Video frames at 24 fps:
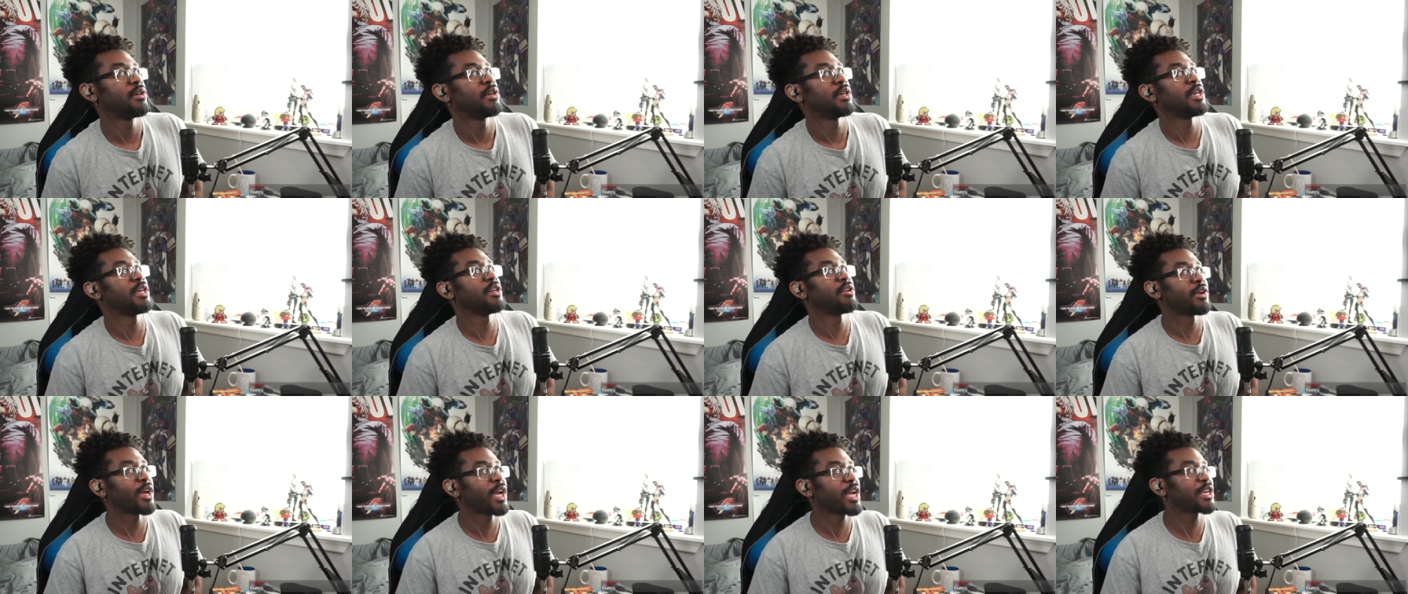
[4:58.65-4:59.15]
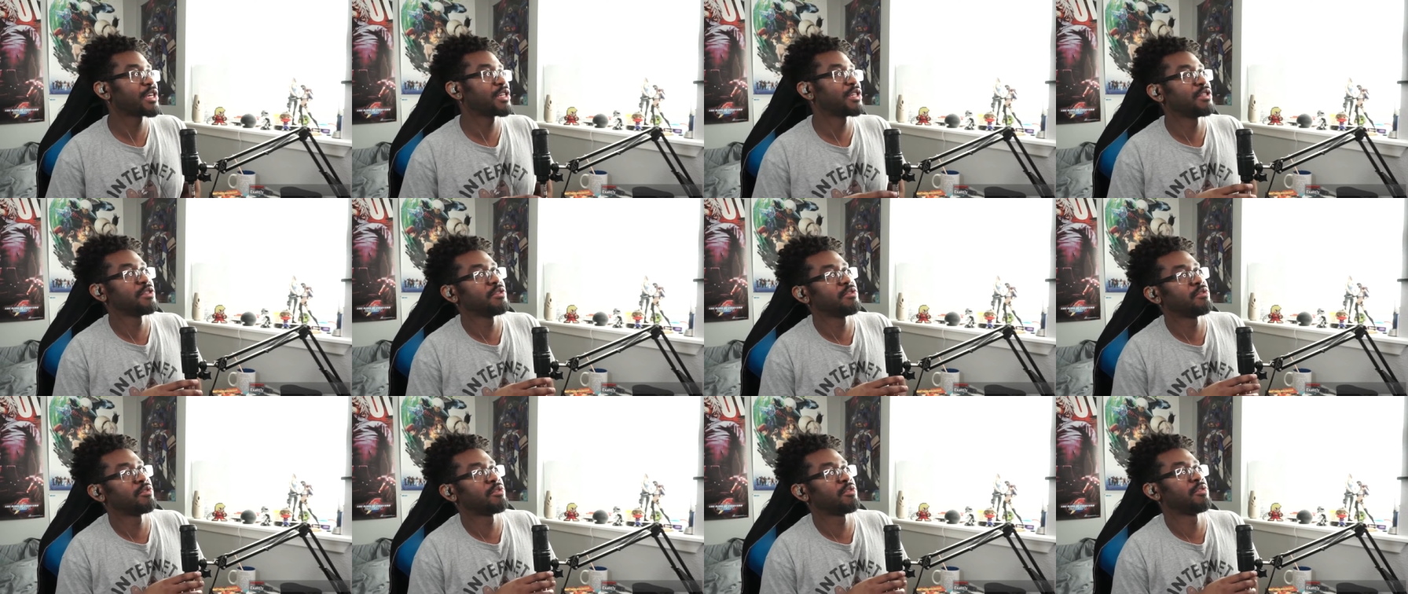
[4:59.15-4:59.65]

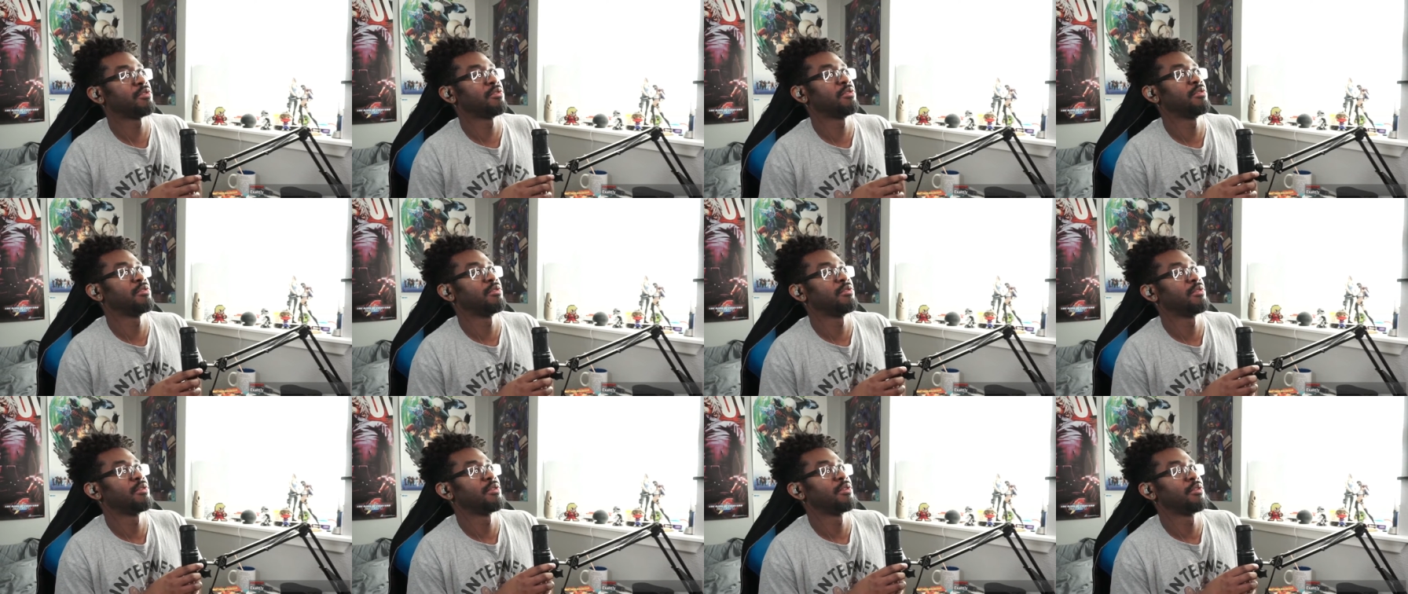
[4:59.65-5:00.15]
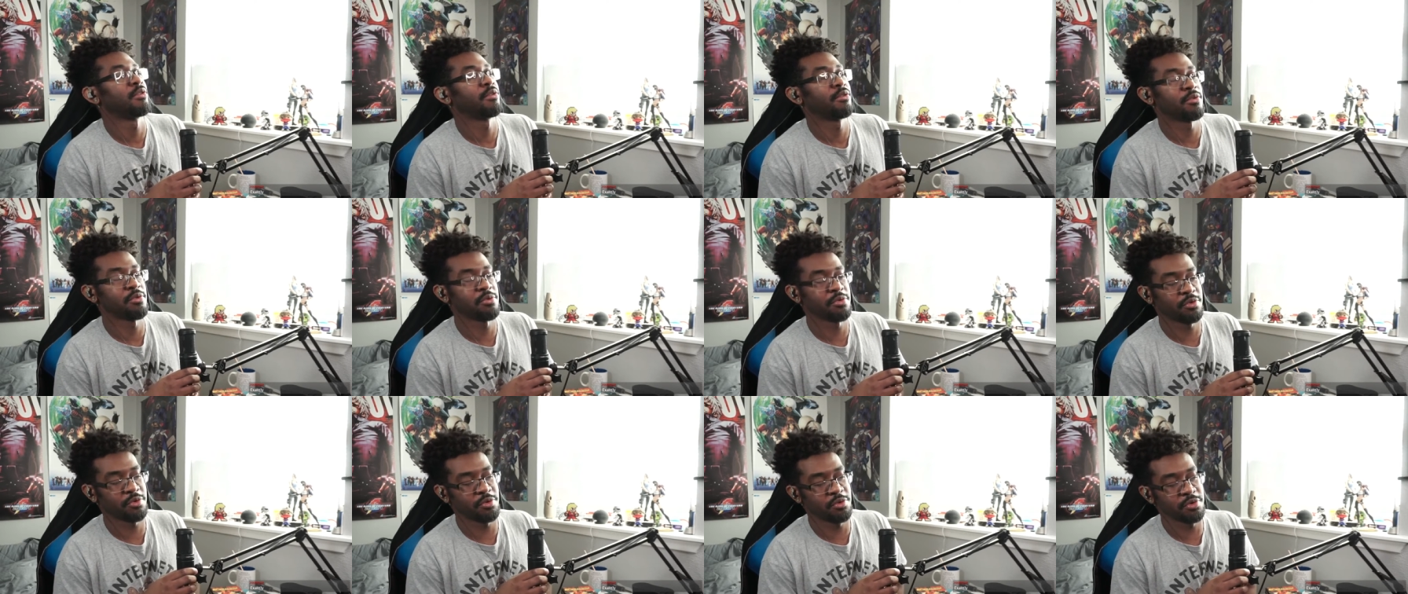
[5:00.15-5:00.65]
Interactions,
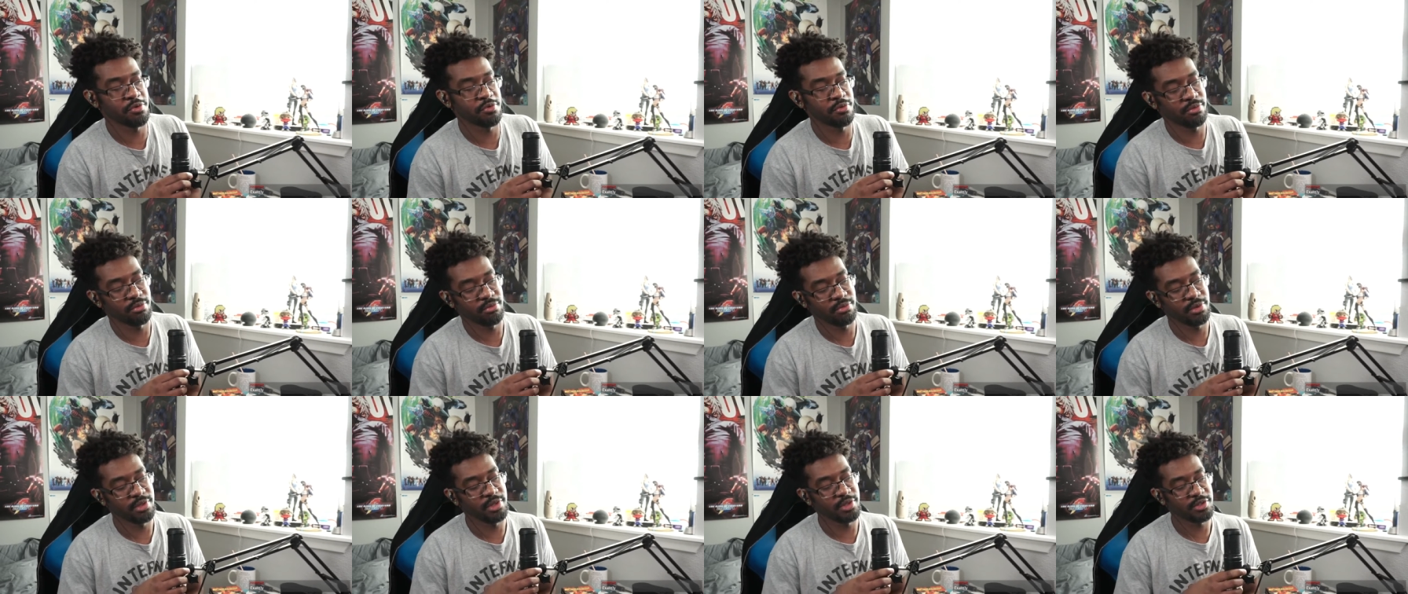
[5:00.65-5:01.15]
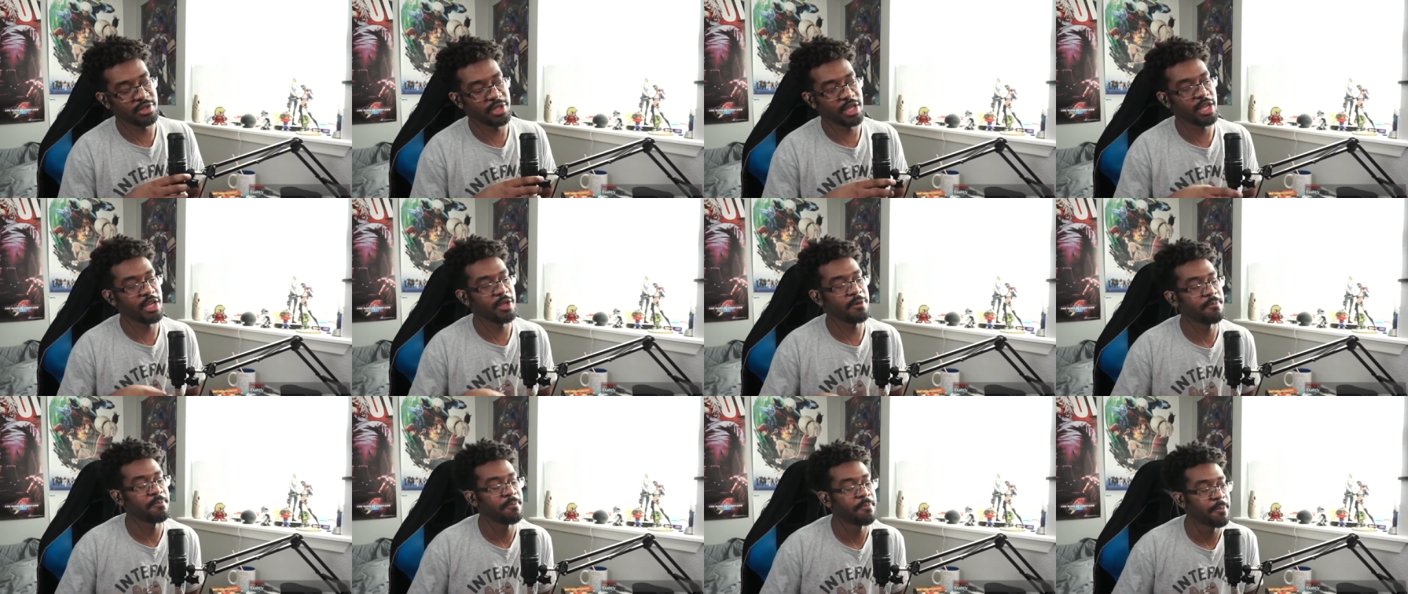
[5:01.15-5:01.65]
quote unquote, in this
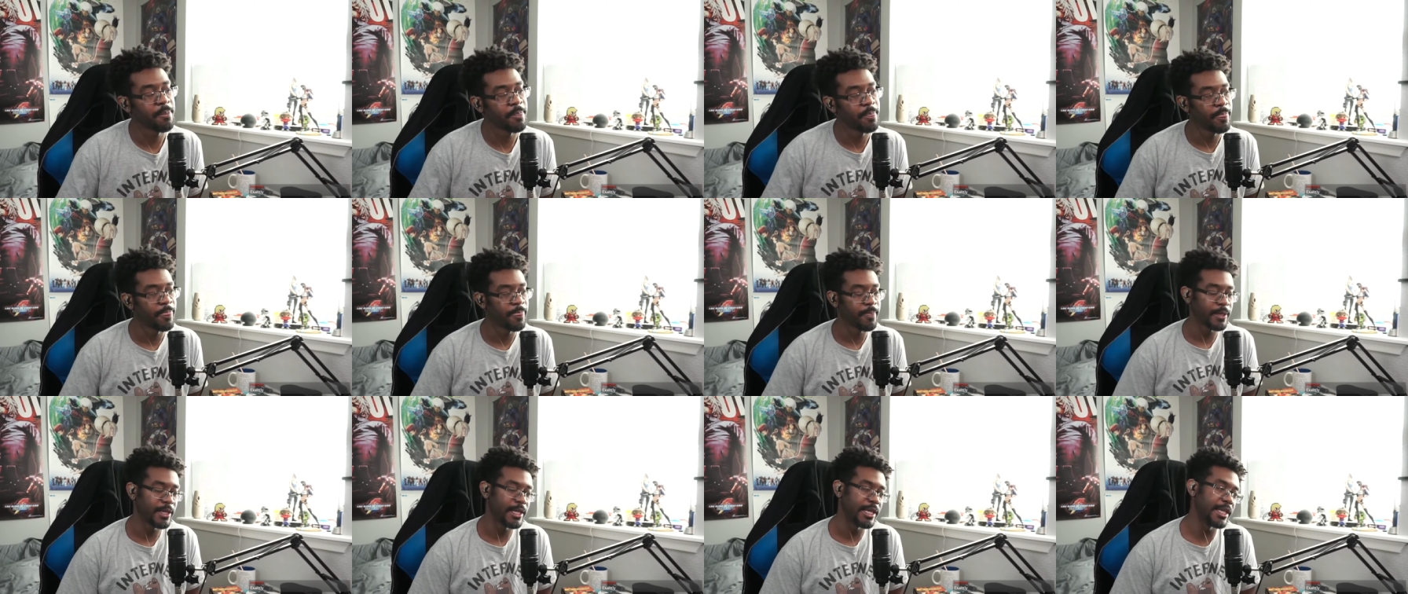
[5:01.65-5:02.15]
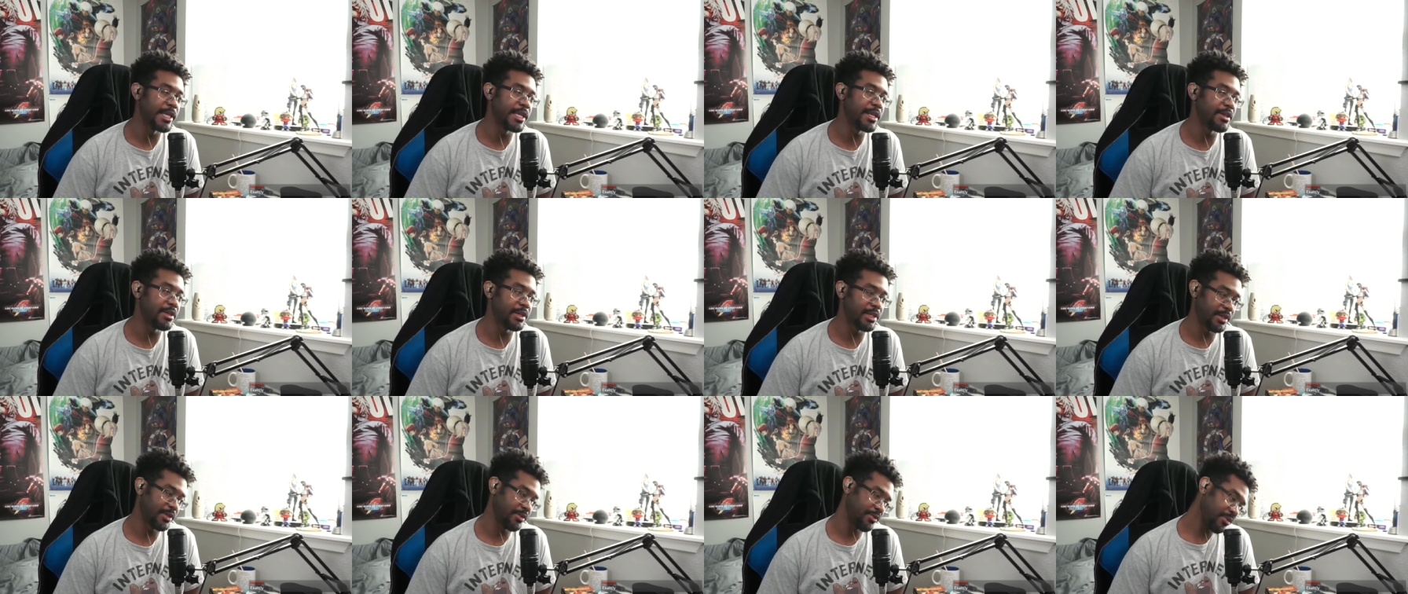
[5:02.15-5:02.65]
game
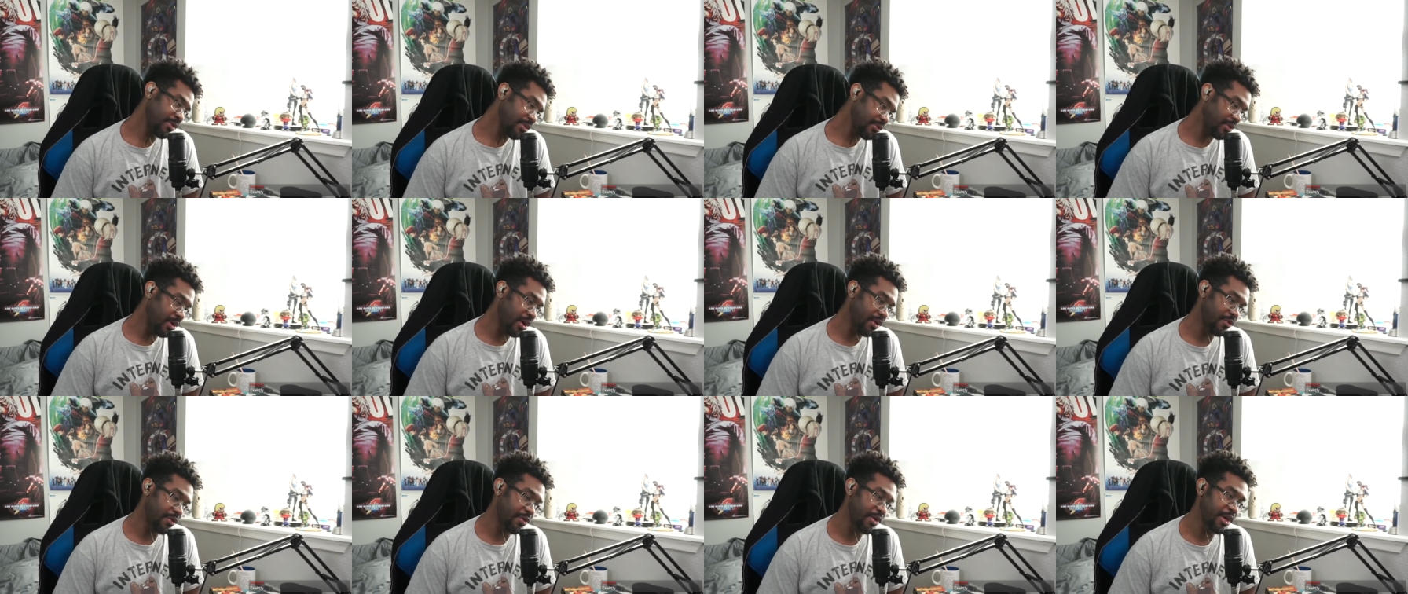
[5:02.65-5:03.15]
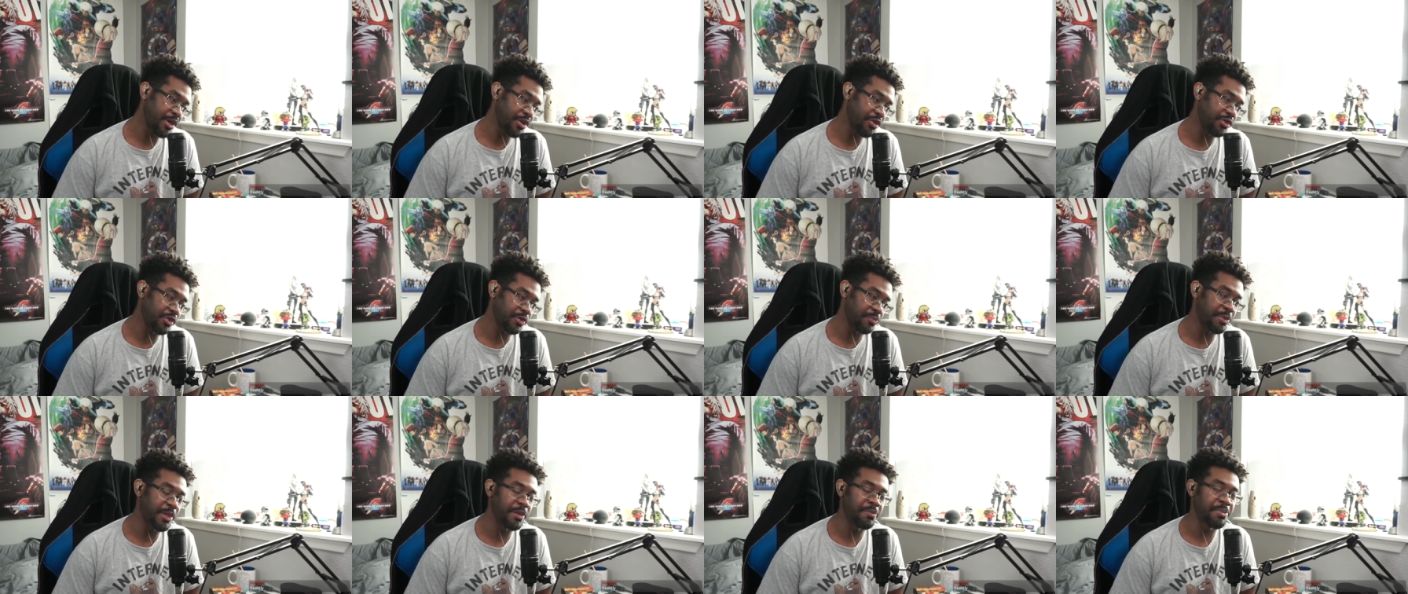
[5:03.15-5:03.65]
literally revolve around you
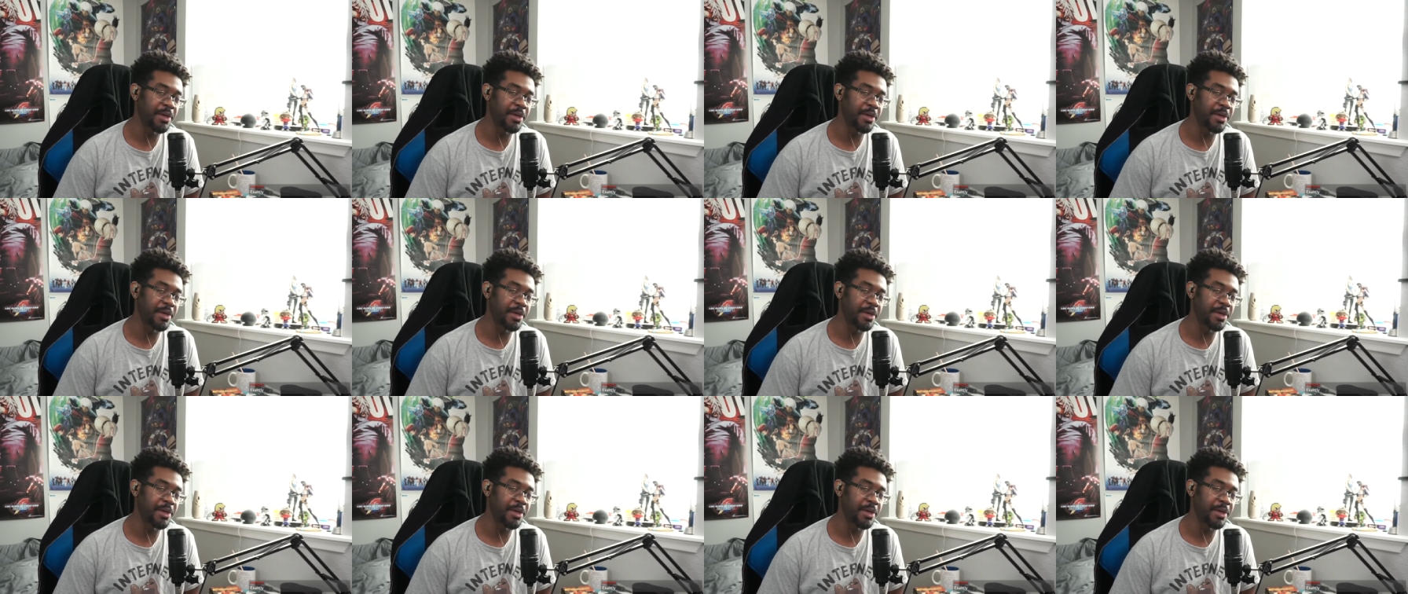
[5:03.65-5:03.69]
just being